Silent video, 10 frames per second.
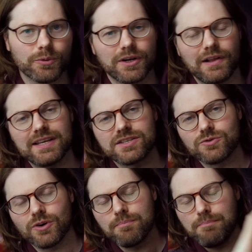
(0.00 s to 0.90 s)
We're going to listen
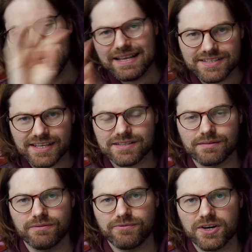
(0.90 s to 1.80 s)
to our main
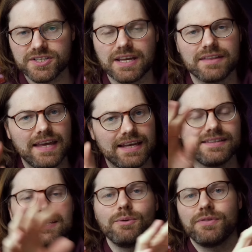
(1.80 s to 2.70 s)
system first and then
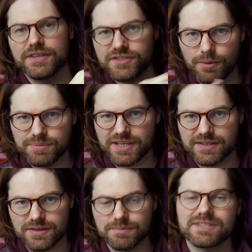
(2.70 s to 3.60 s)
deal with the
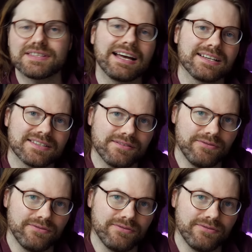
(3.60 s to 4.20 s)
subsystems, that is the